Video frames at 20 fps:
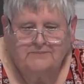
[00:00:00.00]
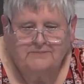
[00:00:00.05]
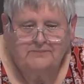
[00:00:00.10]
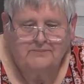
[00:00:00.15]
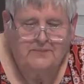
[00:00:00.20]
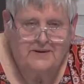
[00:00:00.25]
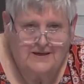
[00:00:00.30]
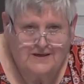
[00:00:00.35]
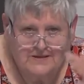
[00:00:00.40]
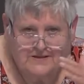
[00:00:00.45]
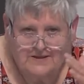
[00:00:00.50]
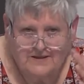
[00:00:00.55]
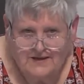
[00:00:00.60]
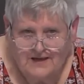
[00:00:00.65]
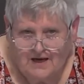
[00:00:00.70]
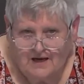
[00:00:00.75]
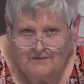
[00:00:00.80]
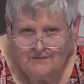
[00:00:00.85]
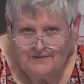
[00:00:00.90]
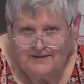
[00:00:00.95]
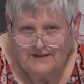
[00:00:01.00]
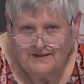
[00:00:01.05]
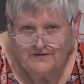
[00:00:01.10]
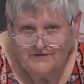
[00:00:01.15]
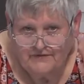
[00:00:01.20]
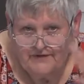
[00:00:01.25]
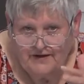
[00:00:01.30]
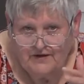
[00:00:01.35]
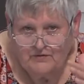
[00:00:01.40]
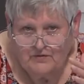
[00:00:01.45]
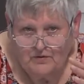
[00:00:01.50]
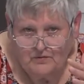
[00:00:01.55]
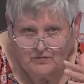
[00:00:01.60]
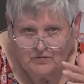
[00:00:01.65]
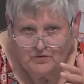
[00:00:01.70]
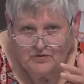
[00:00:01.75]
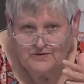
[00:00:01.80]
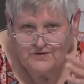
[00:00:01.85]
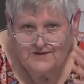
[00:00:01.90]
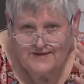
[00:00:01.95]
because of the complex federal
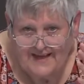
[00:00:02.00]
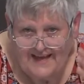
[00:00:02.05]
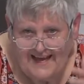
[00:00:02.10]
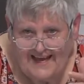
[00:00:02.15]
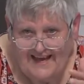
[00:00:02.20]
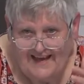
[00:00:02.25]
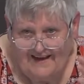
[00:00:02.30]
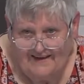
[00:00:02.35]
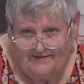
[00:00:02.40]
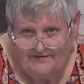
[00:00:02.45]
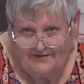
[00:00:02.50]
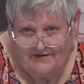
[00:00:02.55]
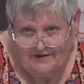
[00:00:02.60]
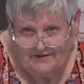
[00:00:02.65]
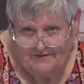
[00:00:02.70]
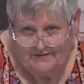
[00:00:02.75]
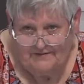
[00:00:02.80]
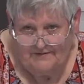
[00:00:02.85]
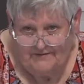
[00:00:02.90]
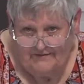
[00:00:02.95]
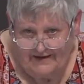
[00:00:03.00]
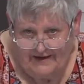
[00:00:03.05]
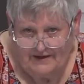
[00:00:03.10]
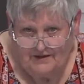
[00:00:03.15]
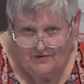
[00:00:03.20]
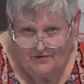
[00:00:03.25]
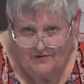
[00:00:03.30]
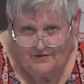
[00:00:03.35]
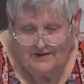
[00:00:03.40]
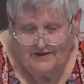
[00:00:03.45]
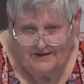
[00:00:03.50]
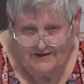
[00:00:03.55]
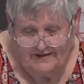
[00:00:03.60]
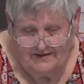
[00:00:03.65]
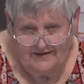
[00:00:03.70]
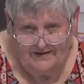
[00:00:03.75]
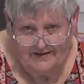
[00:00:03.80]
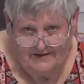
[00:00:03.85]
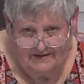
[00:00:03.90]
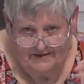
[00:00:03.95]
rules they have to follow
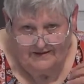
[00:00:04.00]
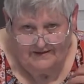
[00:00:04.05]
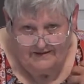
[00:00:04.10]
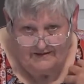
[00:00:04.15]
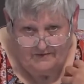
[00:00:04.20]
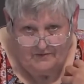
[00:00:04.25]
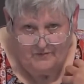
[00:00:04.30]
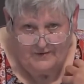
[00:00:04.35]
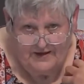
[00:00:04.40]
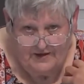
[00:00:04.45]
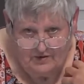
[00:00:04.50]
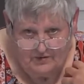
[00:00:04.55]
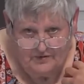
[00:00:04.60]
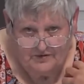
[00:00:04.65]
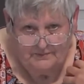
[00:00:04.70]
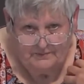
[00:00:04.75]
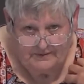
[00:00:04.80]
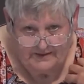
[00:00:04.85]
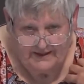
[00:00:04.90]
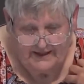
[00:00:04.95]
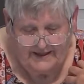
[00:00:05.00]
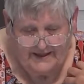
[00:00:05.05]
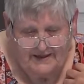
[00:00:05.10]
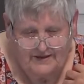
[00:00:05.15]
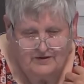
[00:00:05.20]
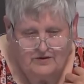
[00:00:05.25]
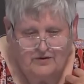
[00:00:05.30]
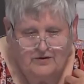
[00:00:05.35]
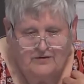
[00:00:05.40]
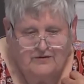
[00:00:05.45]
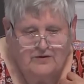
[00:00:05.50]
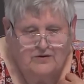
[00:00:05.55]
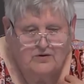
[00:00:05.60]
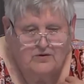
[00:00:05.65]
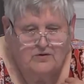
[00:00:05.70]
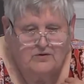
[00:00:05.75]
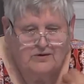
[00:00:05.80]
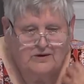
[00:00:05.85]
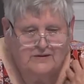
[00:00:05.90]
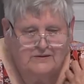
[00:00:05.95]
that we don't apply in North
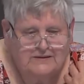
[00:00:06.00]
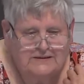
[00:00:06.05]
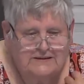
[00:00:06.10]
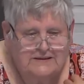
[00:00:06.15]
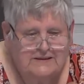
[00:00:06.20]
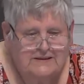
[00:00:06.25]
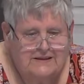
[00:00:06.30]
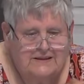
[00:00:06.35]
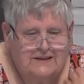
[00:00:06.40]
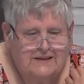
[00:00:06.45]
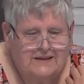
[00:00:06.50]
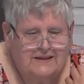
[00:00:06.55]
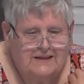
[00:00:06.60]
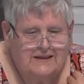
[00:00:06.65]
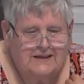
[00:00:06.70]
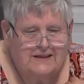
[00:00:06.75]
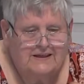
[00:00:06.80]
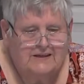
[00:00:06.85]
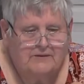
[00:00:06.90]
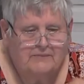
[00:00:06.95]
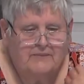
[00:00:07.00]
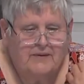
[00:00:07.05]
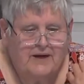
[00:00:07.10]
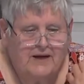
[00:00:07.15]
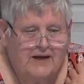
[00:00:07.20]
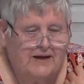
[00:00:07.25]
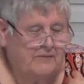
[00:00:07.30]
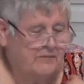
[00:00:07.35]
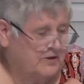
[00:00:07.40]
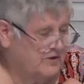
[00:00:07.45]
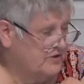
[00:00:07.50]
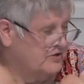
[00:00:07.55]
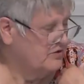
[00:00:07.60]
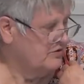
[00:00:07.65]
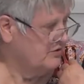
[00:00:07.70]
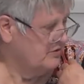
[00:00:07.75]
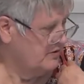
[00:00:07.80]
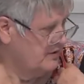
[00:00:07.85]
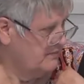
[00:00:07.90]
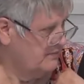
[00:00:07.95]
Dakota. I'm
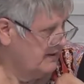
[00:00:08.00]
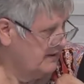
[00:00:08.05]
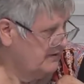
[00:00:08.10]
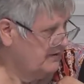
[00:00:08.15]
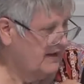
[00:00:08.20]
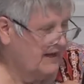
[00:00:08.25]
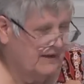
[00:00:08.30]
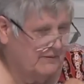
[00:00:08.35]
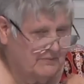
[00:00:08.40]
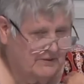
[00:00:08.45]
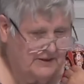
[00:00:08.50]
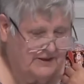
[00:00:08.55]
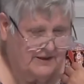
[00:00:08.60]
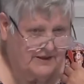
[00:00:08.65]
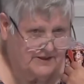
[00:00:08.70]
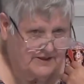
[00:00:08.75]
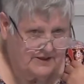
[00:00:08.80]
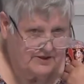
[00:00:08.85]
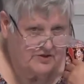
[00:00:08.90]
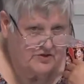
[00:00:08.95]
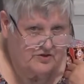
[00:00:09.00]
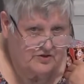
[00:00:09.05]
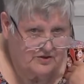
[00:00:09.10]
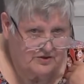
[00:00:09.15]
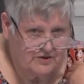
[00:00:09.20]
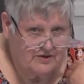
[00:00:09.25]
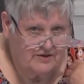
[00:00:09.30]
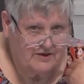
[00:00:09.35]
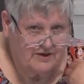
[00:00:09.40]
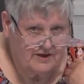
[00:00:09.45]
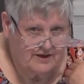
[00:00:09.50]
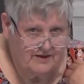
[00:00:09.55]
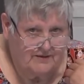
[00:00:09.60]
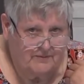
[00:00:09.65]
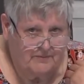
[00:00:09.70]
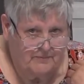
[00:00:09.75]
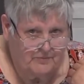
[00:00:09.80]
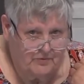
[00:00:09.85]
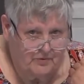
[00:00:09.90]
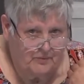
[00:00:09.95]
concerned about gambling addiction and
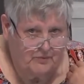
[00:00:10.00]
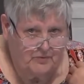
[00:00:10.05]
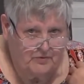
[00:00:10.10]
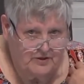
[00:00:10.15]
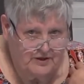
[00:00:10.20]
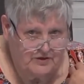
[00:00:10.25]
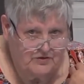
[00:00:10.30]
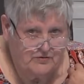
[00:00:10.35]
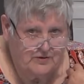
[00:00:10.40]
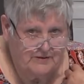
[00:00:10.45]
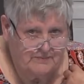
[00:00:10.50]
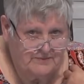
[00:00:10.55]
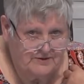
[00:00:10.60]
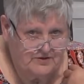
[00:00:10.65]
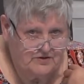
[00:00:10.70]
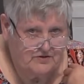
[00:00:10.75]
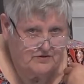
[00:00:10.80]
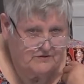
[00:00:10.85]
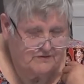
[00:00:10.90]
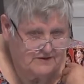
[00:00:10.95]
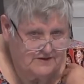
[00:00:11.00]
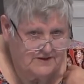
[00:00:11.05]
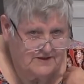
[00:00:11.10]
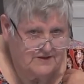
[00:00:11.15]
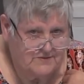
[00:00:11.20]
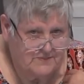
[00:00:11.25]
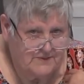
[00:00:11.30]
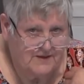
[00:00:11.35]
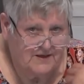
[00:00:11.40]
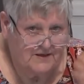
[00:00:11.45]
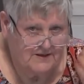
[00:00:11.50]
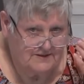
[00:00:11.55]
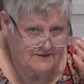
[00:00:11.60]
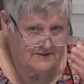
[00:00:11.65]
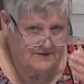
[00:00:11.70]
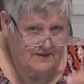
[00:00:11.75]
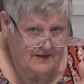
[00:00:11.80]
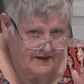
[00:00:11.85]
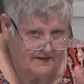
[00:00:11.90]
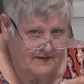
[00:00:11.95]
appropriate treatment services because
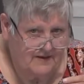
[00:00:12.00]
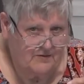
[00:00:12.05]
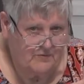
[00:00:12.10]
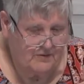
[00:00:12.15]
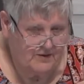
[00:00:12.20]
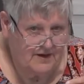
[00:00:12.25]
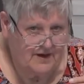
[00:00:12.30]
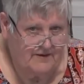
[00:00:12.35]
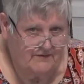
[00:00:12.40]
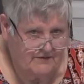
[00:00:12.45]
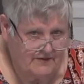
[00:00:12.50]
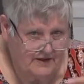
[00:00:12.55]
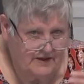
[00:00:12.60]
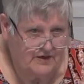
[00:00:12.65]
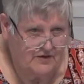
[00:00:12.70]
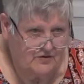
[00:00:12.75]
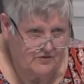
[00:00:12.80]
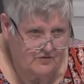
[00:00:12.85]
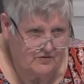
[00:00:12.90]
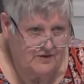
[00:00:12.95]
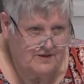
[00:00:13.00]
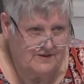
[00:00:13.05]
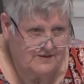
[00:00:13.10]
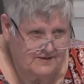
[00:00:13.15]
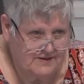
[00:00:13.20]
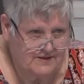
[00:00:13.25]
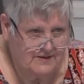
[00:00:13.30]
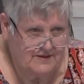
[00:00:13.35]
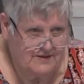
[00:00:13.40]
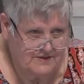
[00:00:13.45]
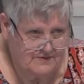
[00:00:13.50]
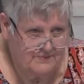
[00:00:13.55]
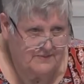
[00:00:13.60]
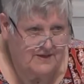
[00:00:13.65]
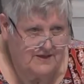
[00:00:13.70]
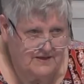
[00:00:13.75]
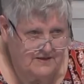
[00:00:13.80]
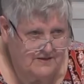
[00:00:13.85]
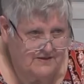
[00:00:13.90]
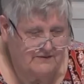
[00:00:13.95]
I think we have an increase in this
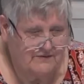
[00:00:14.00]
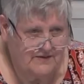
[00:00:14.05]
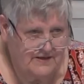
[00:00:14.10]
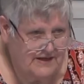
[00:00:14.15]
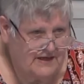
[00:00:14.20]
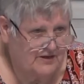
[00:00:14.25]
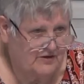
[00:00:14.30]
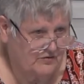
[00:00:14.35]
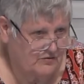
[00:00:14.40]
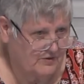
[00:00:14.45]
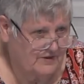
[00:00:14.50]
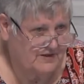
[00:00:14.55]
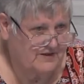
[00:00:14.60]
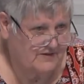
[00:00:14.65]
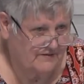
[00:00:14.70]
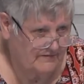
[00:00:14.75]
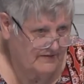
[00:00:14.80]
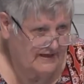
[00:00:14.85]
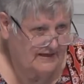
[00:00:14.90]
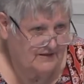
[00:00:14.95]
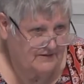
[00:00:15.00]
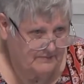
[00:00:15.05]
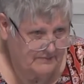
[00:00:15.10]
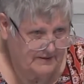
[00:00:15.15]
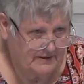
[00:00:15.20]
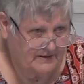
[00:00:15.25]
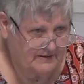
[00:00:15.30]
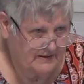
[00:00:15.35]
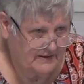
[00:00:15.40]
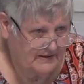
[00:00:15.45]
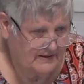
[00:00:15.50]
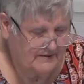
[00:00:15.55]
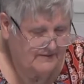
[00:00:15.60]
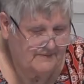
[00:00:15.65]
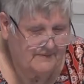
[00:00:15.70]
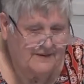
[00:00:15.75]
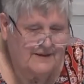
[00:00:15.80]
because of the increased availability.